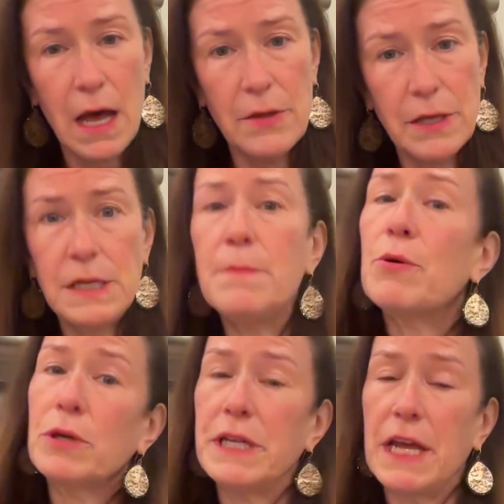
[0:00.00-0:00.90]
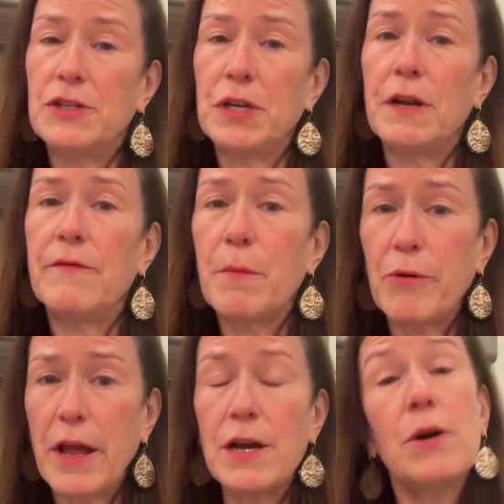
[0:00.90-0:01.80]
the deportation of
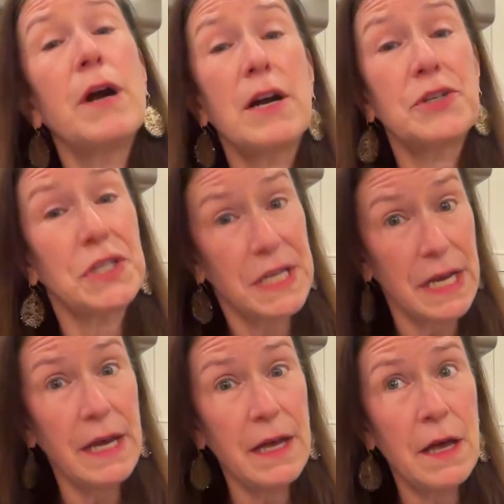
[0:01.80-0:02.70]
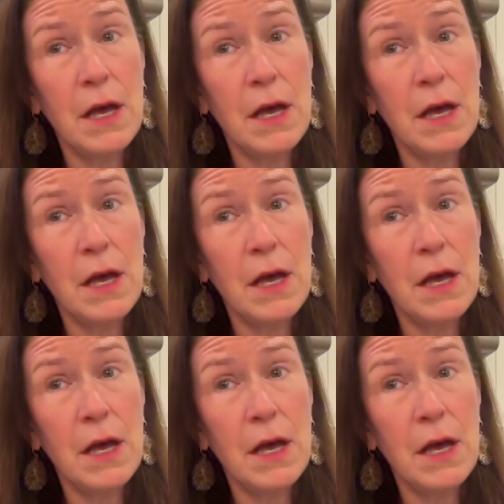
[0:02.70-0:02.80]
Abrego Garcia,